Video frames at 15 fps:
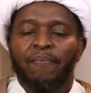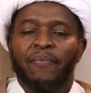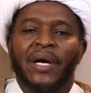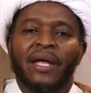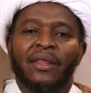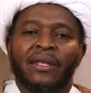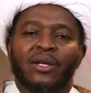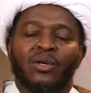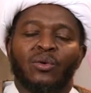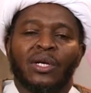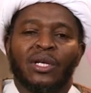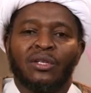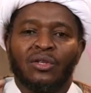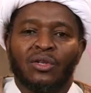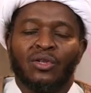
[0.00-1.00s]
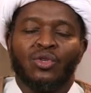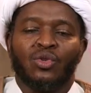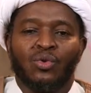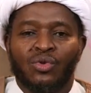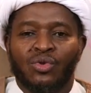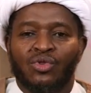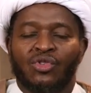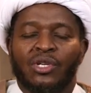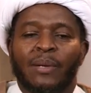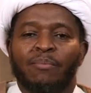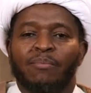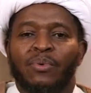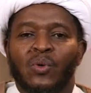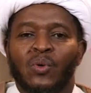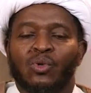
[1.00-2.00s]
and then you can use
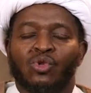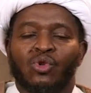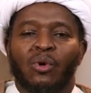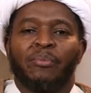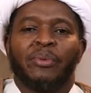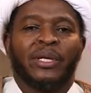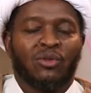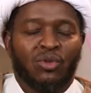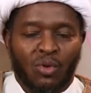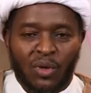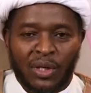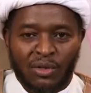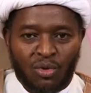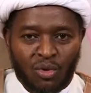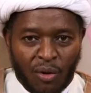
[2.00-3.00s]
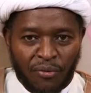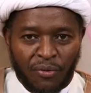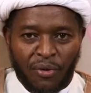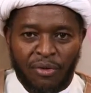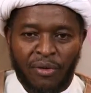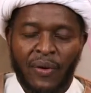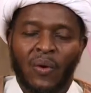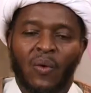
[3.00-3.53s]
shampoo, soap, and so on and so forth.